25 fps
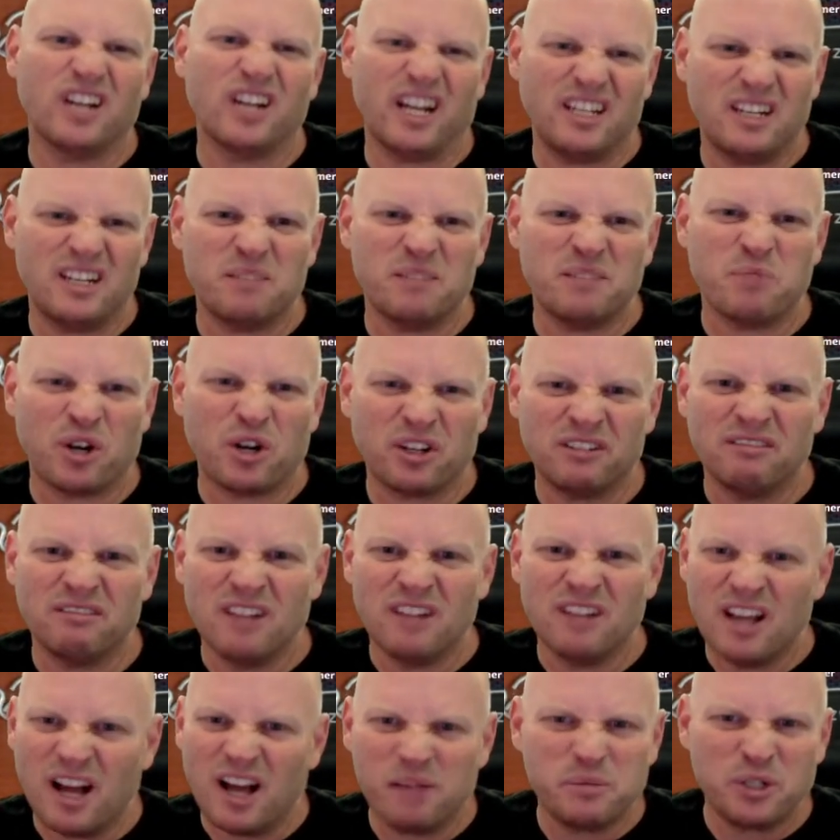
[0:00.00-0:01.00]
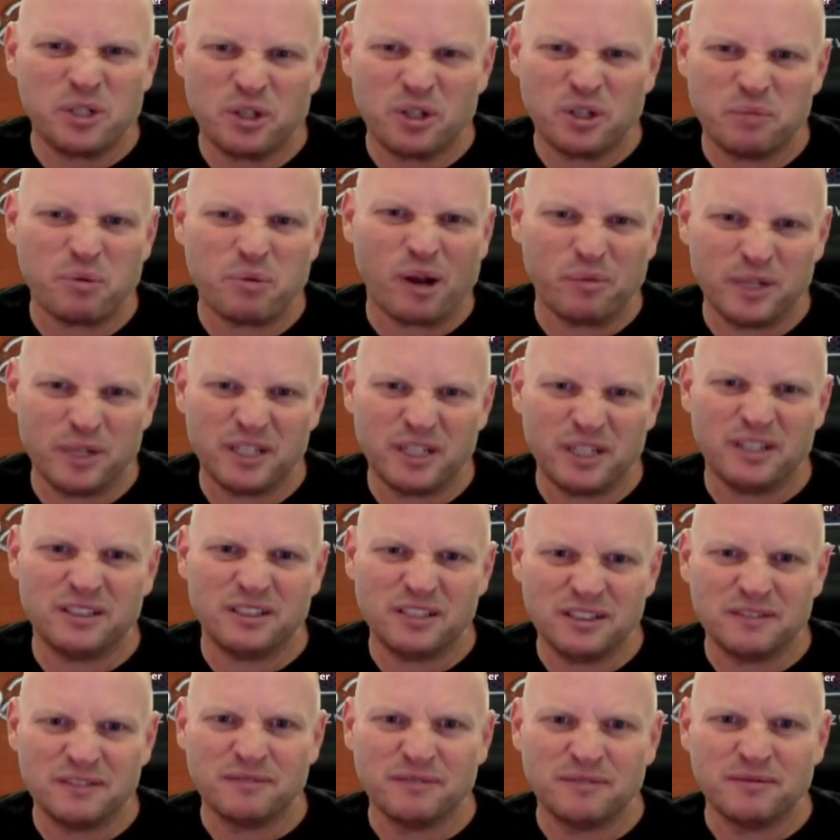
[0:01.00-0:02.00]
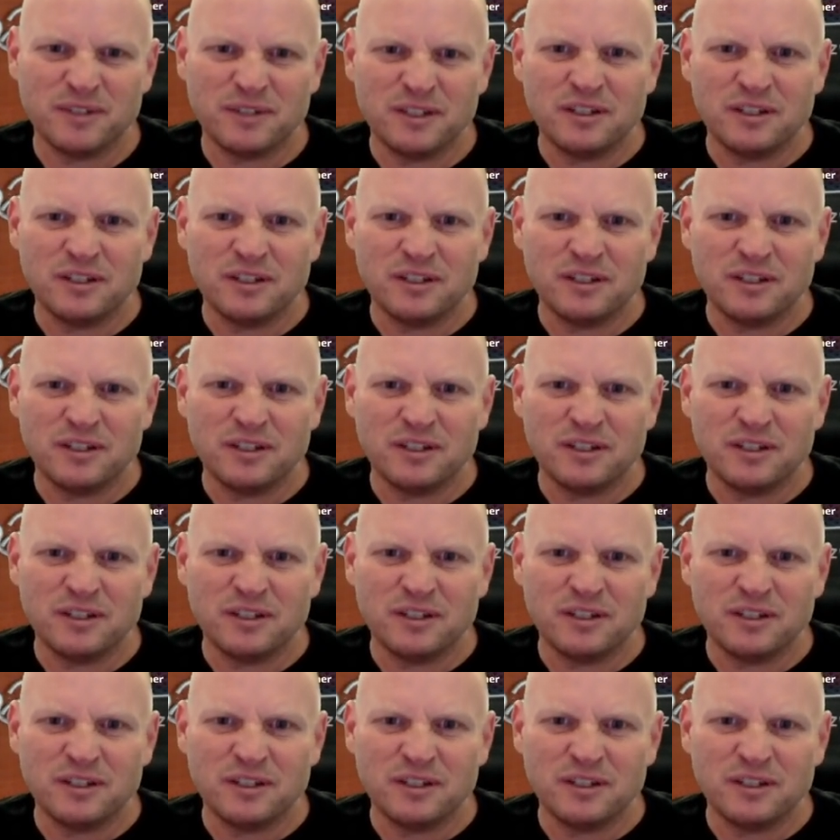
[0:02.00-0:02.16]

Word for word: Good idea, Martin. I'm sure it probably is.